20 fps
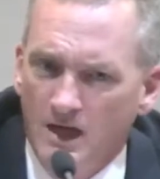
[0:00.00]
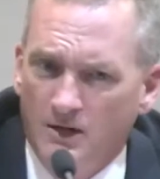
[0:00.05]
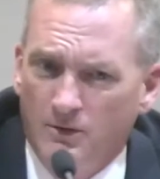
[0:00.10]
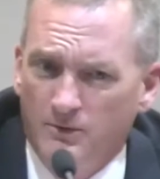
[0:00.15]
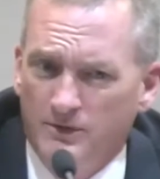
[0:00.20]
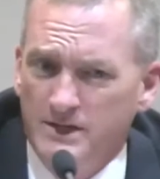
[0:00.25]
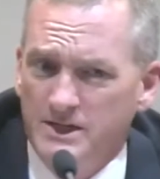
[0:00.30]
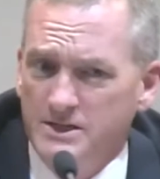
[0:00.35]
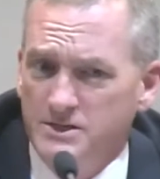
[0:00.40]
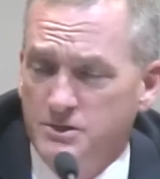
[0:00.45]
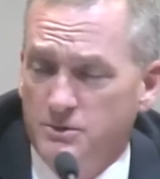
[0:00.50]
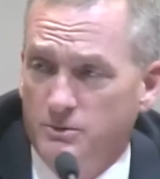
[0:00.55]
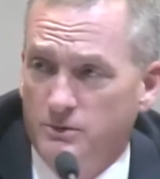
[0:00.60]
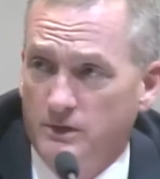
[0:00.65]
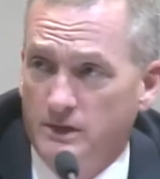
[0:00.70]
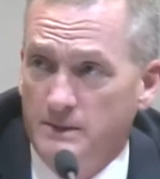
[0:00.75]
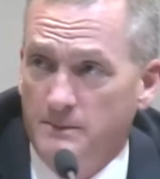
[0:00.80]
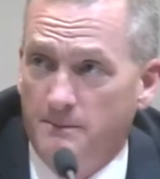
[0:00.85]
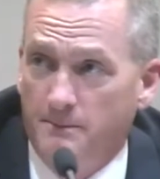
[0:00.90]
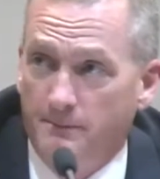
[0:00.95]
I don't think it's a
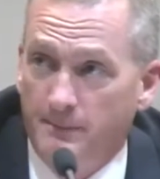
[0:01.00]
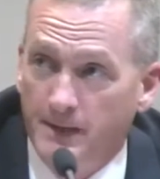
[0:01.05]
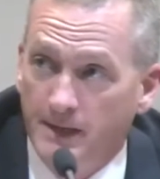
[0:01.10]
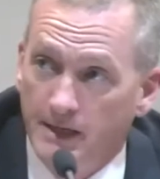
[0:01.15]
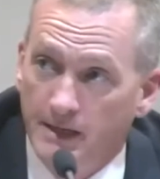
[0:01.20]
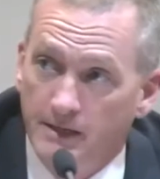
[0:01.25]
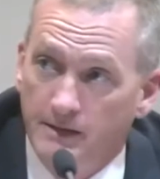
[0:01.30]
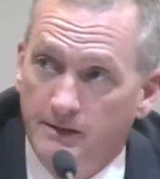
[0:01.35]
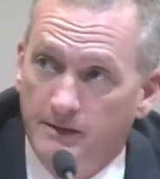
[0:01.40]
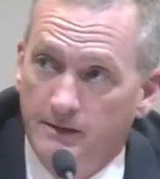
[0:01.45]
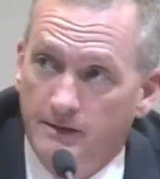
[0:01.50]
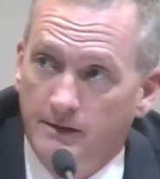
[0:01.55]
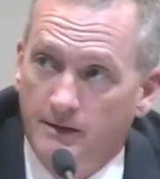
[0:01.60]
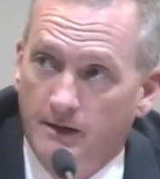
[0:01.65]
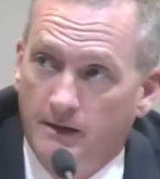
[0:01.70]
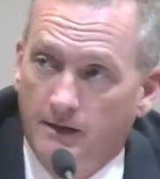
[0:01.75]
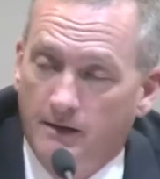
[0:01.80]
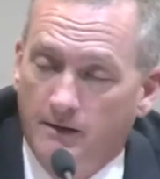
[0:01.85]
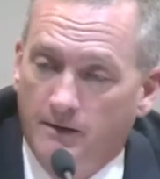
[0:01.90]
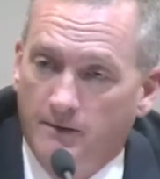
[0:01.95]
really big
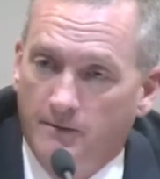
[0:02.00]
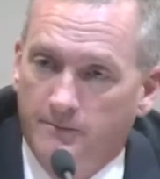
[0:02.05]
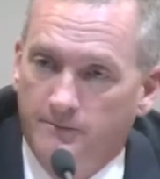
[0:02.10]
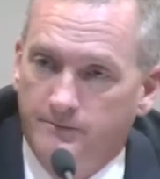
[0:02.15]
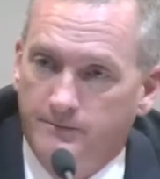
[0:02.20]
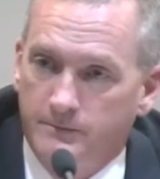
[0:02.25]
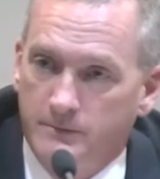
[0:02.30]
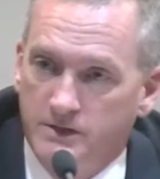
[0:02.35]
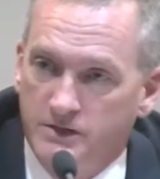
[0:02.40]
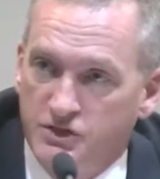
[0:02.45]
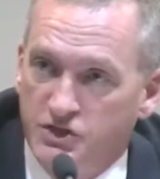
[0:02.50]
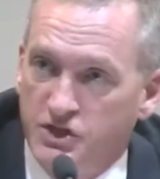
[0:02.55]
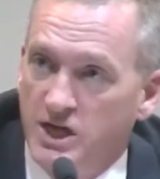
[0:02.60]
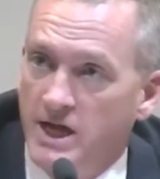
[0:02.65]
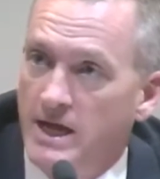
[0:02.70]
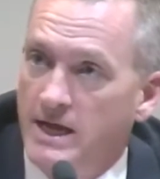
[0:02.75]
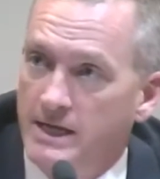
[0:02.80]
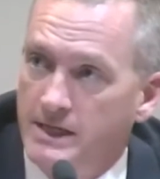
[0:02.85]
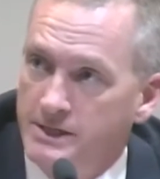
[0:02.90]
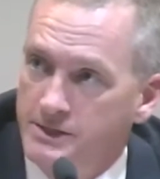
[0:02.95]
um,
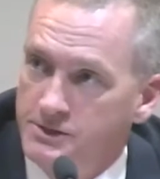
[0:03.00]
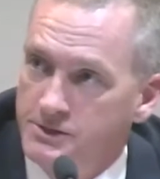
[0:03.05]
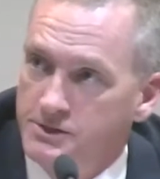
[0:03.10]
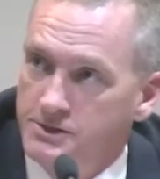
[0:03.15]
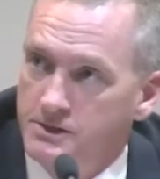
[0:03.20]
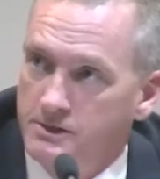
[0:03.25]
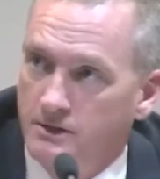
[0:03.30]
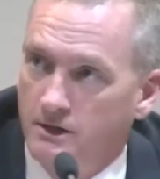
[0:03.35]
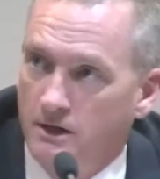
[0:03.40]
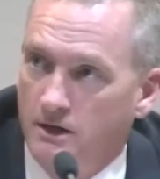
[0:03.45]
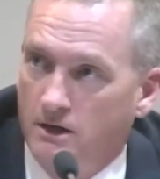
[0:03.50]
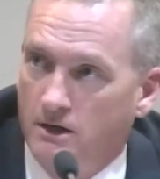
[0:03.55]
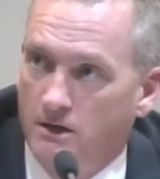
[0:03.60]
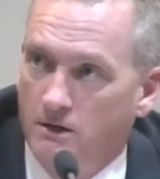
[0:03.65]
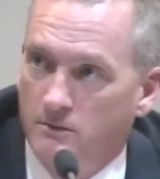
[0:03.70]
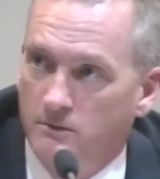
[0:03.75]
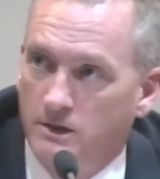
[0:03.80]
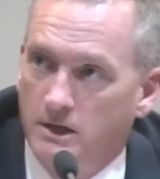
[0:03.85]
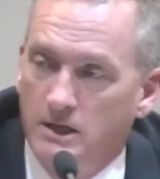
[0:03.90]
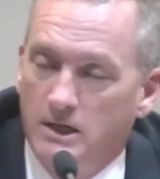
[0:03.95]
change
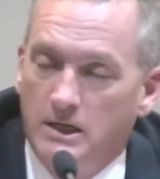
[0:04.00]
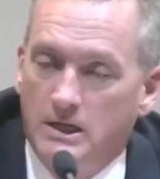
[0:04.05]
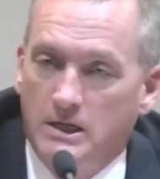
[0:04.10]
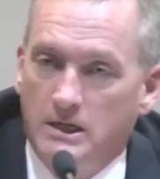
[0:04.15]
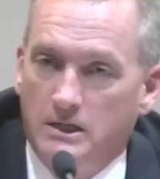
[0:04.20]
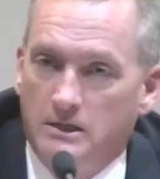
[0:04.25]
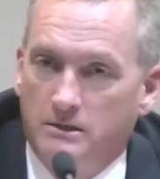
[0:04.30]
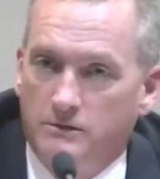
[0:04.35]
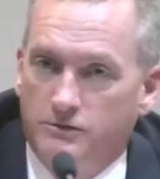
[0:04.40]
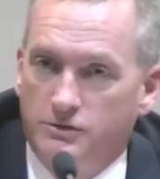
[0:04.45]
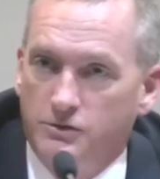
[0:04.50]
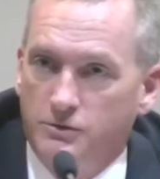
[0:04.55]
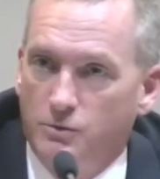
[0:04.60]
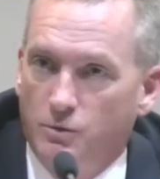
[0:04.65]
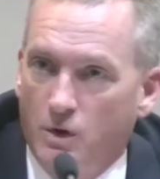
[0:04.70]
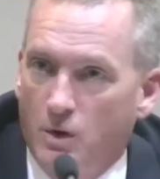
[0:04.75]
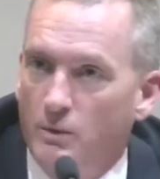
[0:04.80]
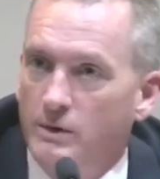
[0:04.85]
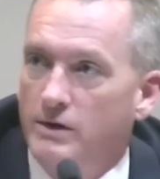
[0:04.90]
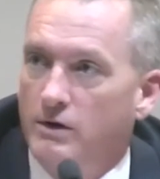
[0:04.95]
um, to
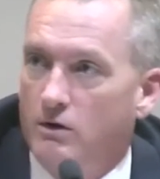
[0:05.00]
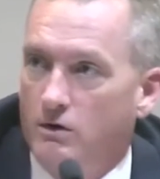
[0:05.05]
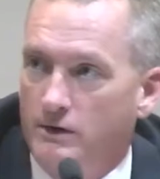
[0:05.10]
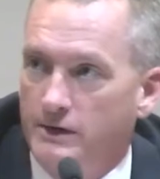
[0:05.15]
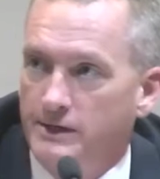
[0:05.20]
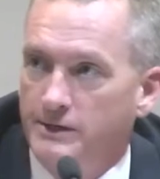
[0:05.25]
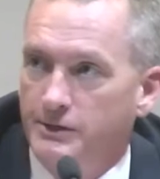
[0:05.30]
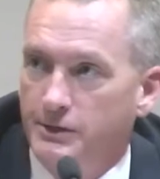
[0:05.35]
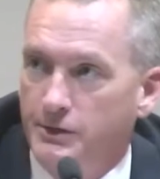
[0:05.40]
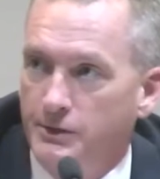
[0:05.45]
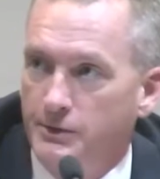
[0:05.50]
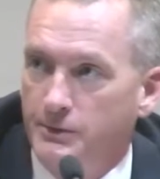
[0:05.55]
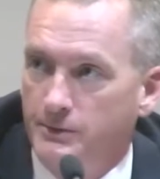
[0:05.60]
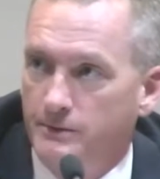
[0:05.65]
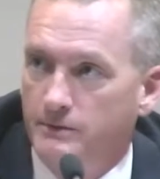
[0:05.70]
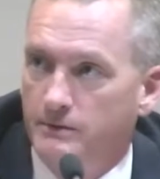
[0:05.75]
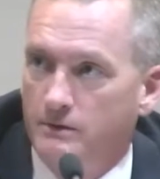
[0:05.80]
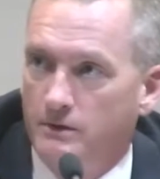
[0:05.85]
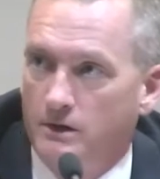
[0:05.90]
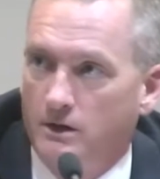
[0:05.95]
what we already do.
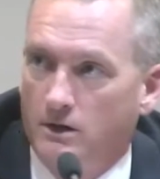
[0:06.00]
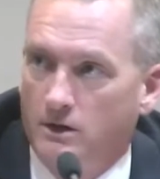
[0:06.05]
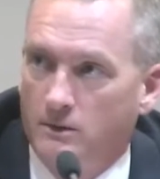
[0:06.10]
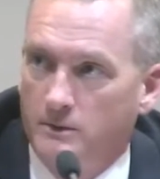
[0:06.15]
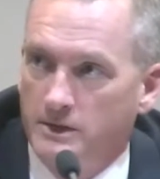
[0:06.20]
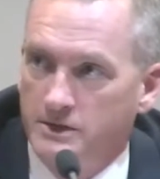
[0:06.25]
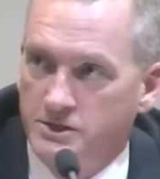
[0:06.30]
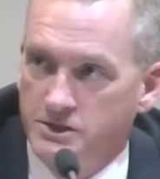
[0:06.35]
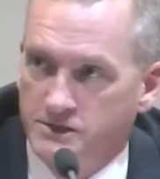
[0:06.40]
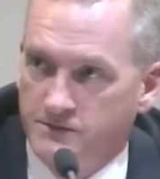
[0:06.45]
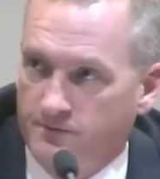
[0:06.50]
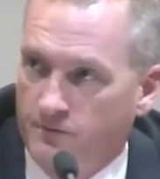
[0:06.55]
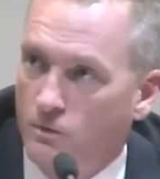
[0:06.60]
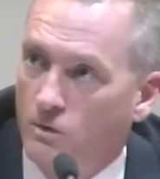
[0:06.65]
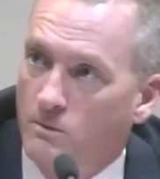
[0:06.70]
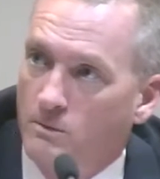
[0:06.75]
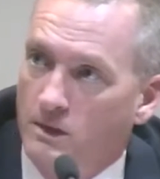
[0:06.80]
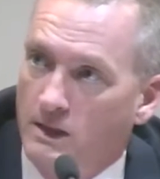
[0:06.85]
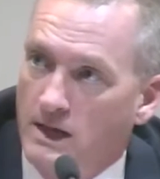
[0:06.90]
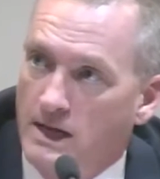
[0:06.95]
Um, it just
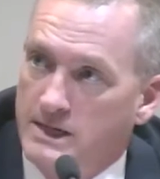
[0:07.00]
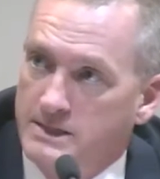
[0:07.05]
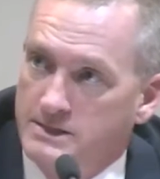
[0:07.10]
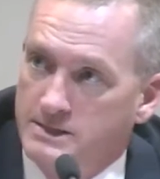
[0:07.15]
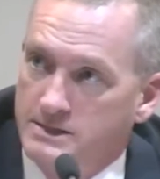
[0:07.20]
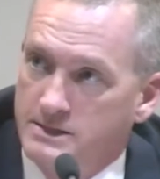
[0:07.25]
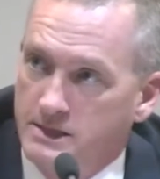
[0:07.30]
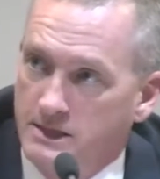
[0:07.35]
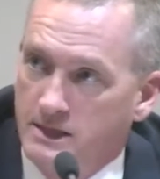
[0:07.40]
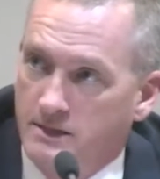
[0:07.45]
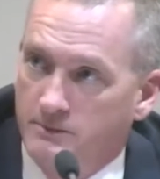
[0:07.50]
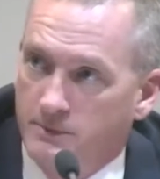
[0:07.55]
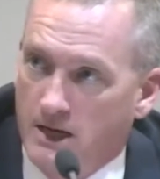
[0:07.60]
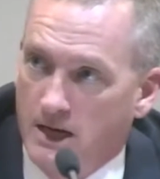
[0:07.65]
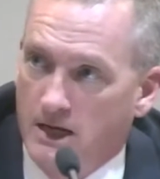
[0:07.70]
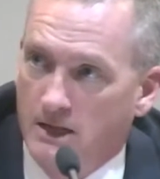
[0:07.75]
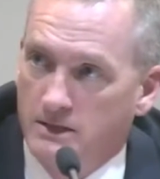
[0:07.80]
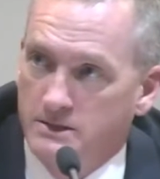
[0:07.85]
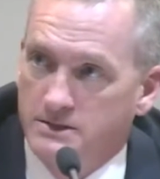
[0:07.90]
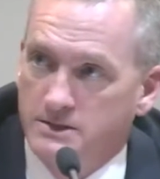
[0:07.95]
formalizes it in
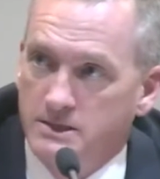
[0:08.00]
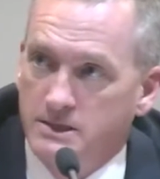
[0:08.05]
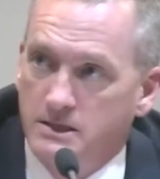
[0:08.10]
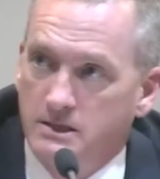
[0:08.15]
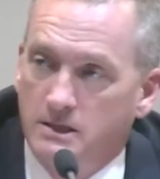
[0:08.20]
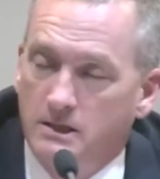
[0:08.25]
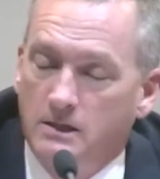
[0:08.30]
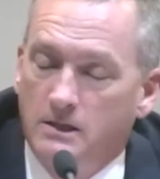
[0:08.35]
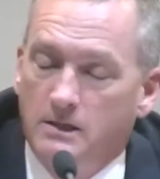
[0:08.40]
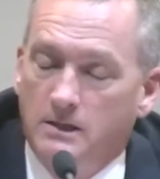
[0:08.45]
policy.